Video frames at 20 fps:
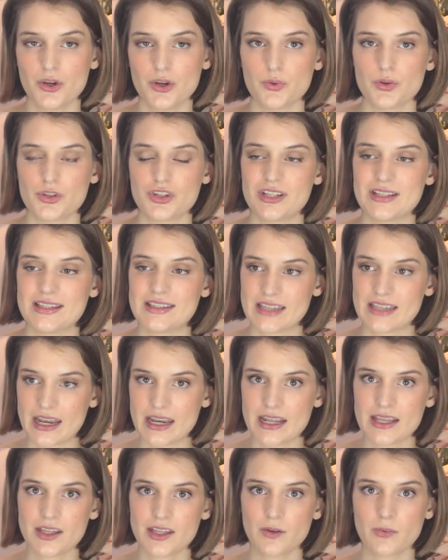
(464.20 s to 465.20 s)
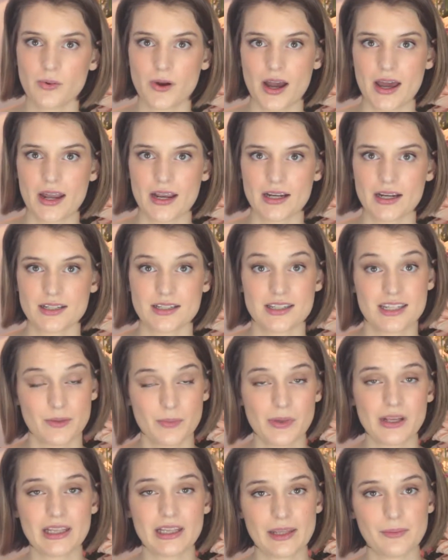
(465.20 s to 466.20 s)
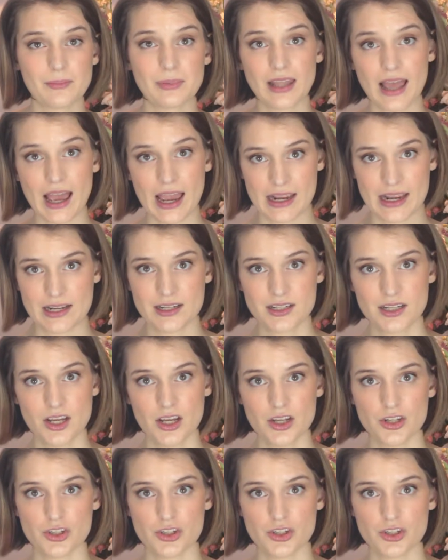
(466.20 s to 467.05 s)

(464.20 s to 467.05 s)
which is sending their product, typically blind,